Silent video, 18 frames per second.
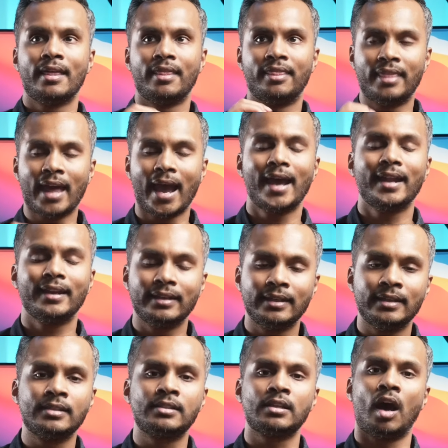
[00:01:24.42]
that
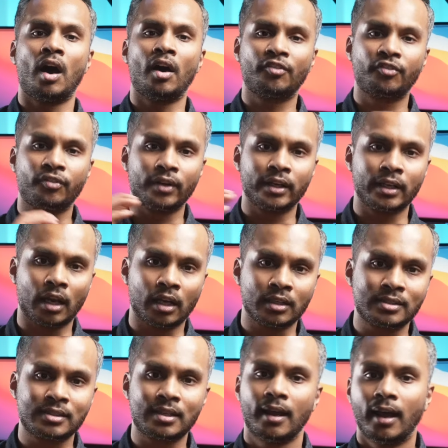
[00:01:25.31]
is offering a
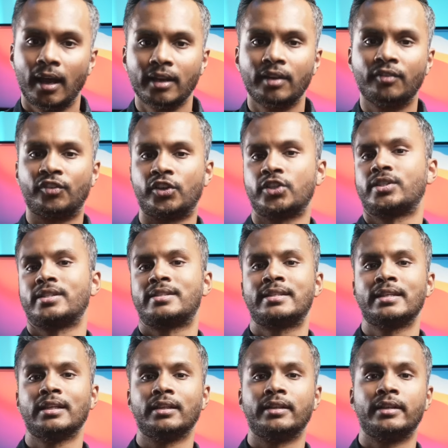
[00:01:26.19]
ton of
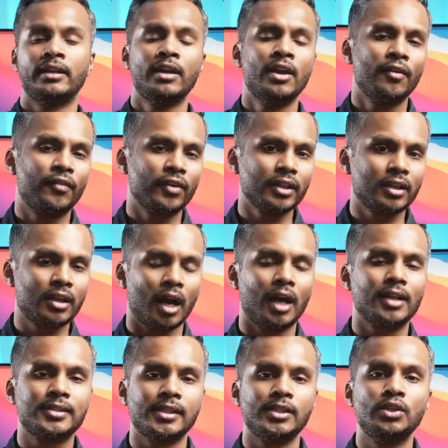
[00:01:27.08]
versatility for the
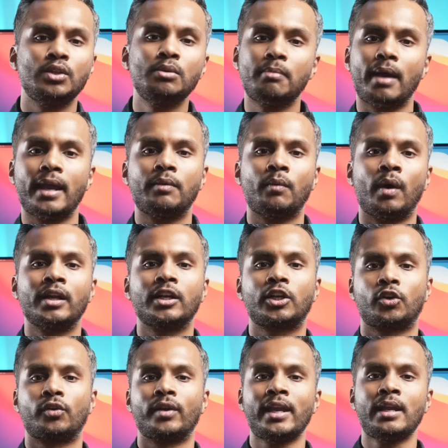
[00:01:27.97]
content you might wanna
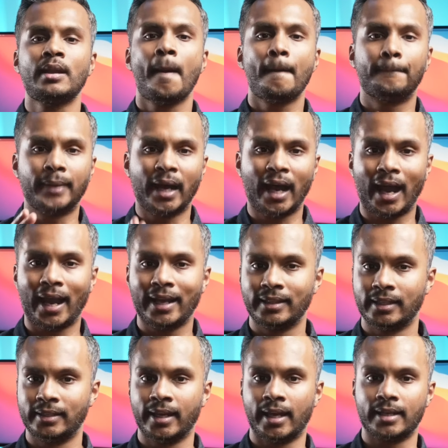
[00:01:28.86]
create
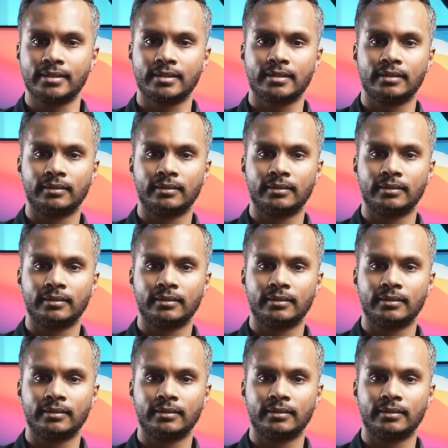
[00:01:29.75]
behind the desk.